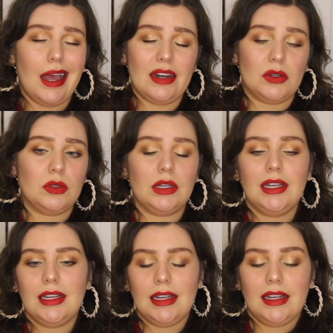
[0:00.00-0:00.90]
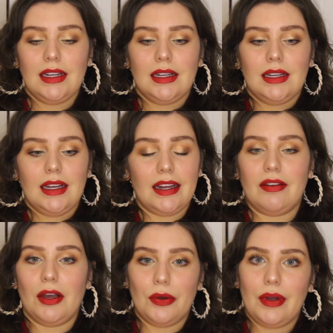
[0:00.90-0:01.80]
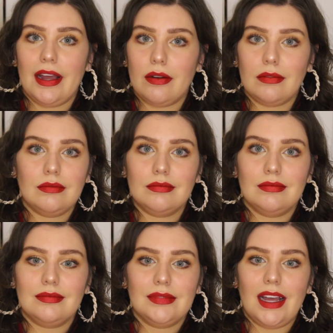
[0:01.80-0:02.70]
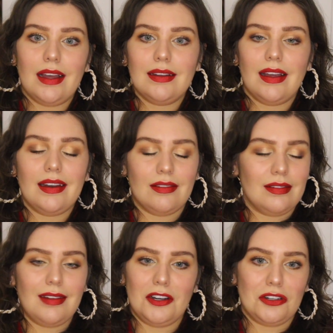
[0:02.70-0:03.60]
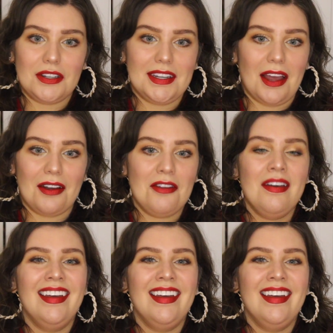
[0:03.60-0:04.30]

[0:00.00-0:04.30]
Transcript: I don't know. I don't understand.